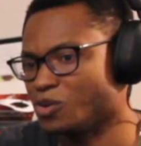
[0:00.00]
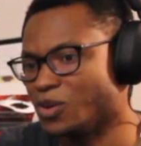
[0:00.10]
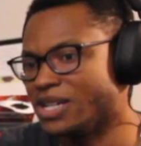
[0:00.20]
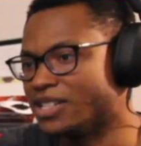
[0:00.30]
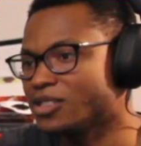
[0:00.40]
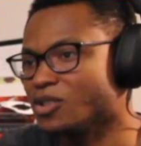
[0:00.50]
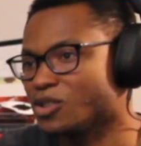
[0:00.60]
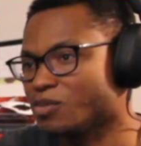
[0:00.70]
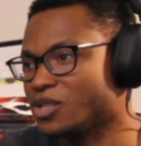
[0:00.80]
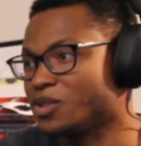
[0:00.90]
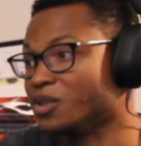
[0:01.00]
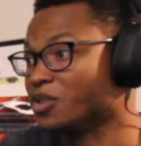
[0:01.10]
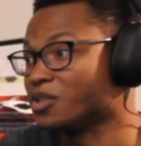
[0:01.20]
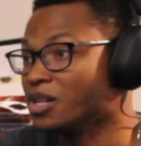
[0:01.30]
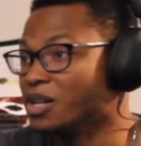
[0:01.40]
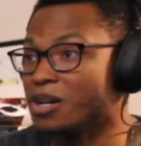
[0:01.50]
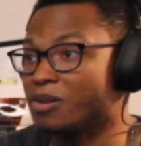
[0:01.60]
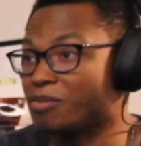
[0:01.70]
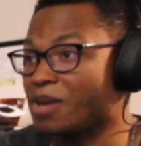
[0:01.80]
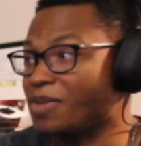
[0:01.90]
where we needed those materials.
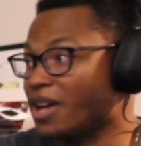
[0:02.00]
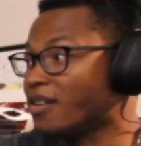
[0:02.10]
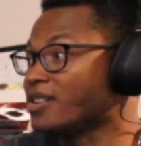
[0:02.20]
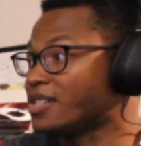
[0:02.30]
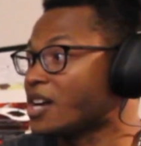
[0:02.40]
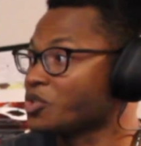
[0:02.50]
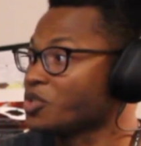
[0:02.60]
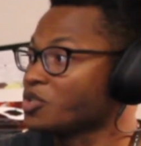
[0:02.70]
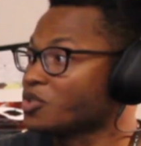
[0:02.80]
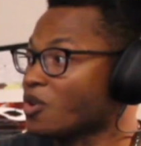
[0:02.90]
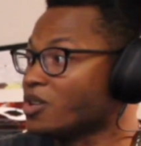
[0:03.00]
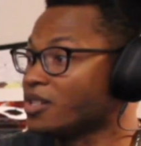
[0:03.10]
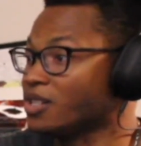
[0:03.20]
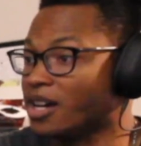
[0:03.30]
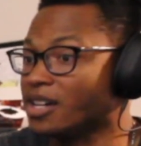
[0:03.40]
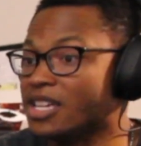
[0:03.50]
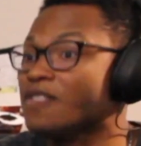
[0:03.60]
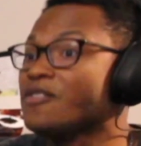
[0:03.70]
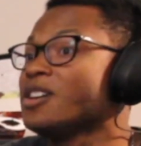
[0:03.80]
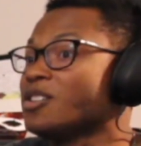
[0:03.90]
My parents actually started
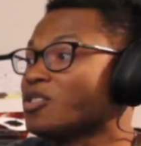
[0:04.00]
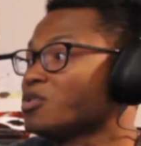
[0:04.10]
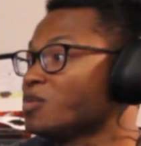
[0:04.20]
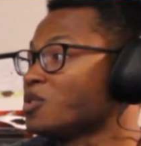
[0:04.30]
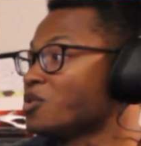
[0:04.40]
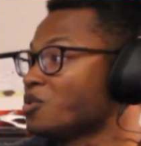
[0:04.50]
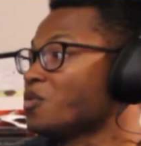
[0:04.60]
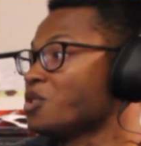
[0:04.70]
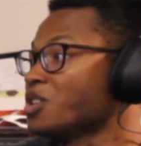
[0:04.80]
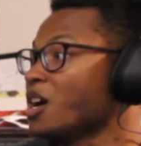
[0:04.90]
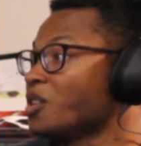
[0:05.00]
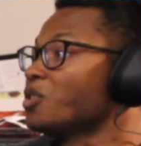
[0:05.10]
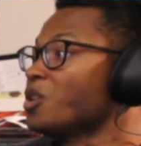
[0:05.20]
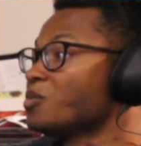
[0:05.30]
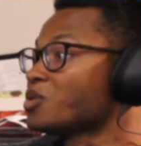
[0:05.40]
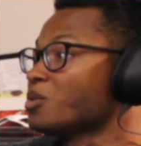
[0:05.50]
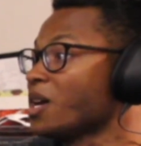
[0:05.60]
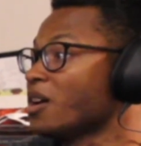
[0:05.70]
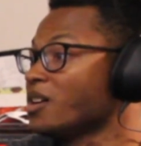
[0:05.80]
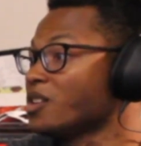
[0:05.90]
giving those materials over to other homeschool
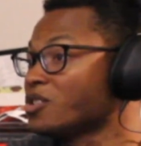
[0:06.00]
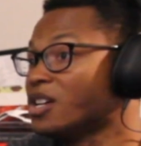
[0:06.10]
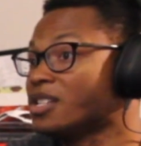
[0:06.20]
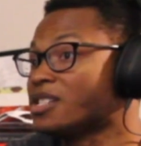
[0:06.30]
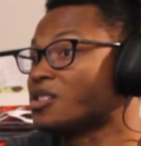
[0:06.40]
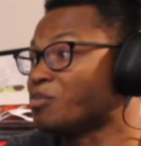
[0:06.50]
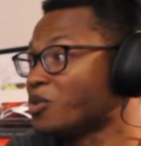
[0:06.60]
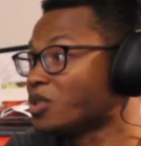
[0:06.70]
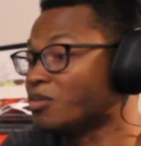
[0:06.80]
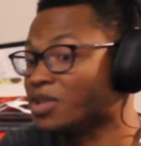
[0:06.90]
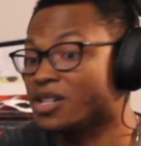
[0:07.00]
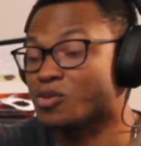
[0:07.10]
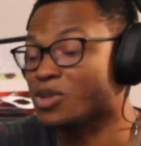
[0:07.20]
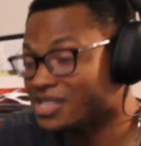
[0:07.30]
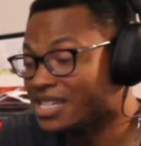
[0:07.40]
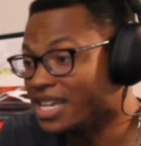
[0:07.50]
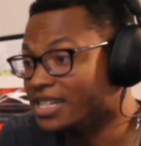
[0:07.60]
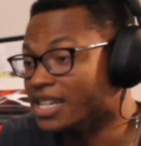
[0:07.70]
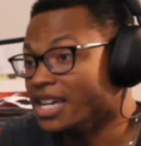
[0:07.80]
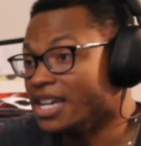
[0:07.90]
parents to support them, because once
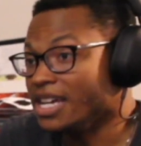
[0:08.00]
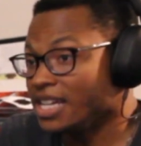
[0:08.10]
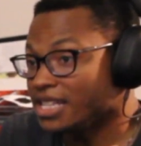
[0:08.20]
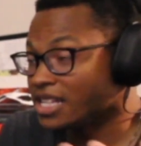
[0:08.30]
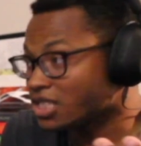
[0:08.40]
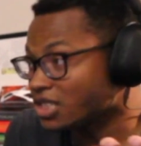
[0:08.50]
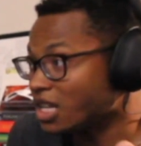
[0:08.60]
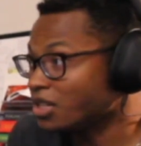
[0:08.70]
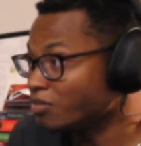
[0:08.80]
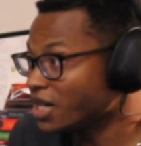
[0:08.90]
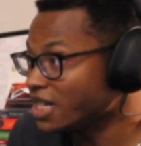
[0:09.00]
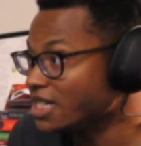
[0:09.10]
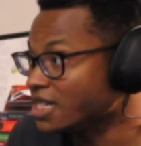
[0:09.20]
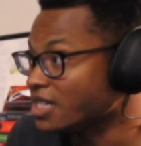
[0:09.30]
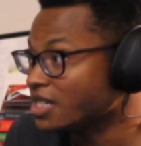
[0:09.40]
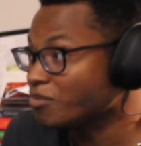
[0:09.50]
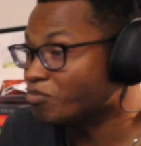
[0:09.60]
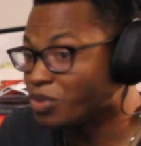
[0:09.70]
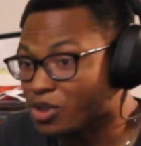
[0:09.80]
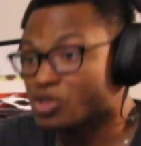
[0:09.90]
again, it's a lot of money.
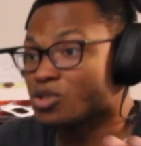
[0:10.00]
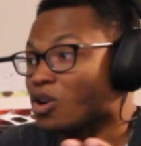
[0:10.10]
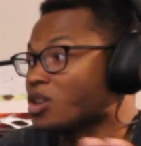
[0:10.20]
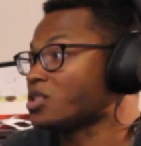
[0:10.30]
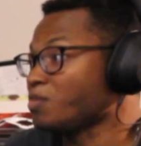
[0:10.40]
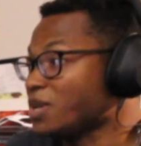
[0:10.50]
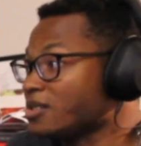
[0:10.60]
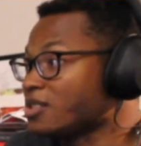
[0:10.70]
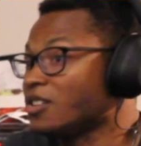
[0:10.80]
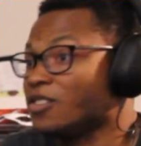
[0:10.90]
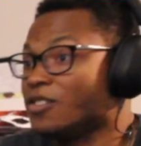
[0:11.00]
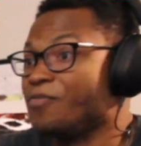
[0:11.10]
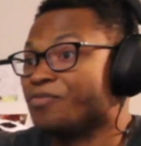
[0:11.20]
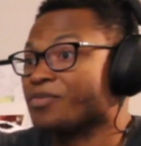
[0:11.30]
Books are expensive.